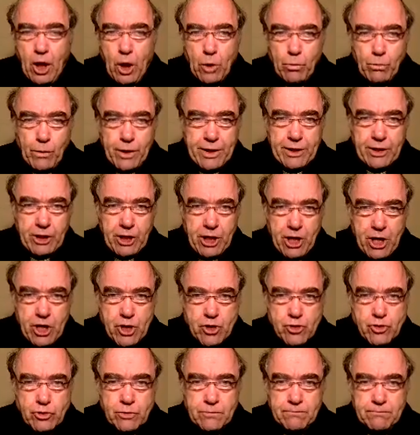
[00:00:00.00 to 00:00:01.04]
On one
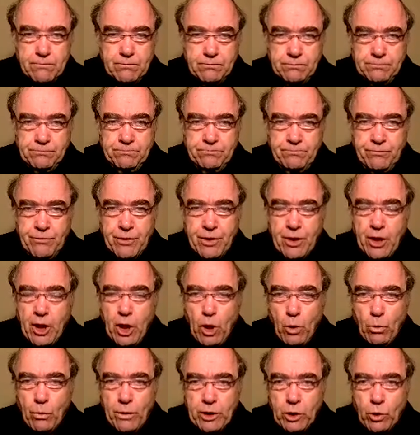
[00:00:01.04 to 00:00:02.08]
occasion,
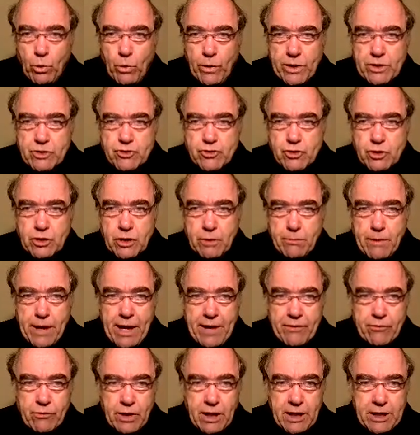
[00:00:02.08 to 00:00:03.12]
when questioned
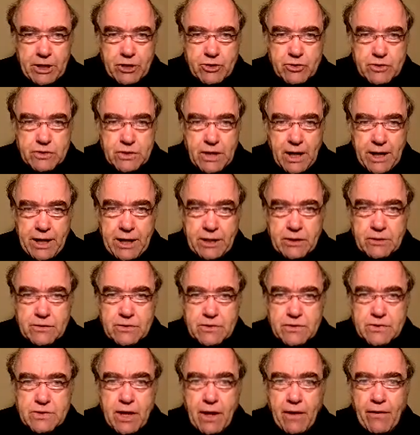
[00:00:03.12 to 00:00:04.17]
by the religious
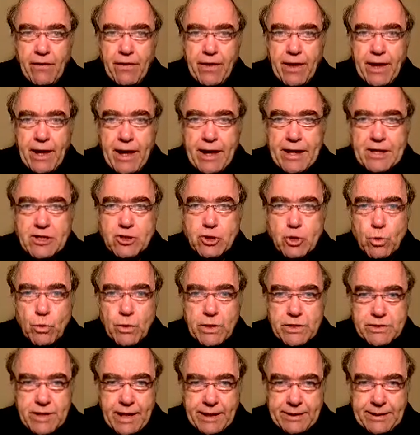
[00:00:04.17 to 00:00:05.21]
leaders as to
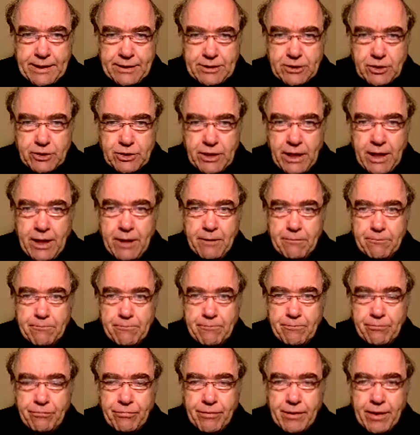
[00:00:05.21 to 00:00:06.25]
his identity,
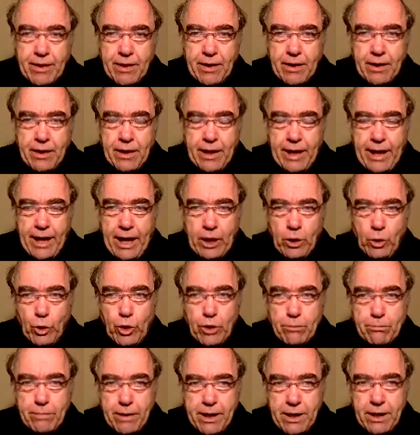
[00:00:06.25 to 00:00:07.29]
our
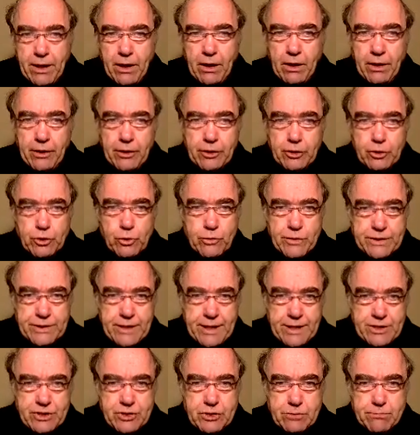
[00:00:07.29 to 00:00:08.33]
Lord appealed to the
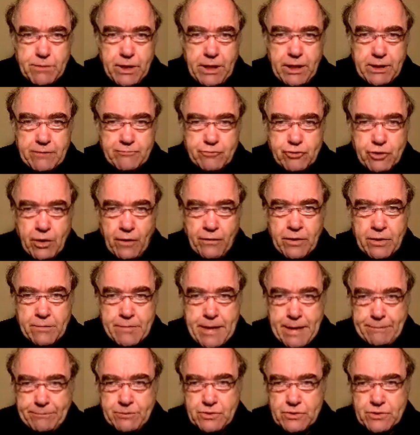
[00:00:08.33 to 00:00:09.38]
testimony of John the
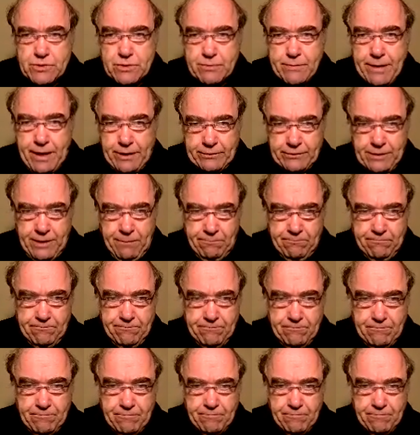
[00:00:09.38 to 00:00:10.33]
Baptist about him.